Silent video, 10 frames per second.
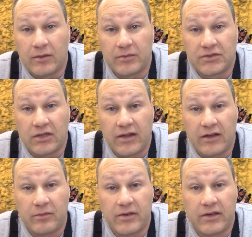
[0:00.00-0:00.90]
So
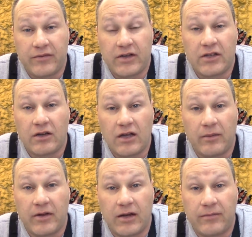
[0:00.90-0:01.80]
that'll be a video
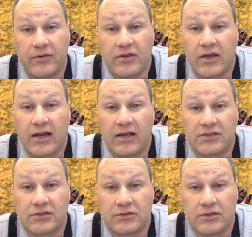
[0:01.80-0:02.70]
coming up for you
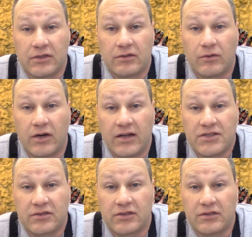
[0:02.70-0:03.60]
guys to
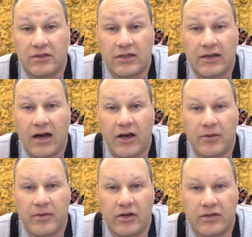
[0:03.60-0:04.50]
watch, a little
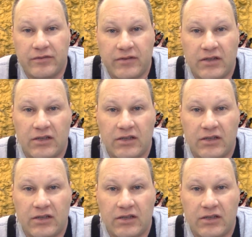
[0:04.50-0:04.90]
automotive.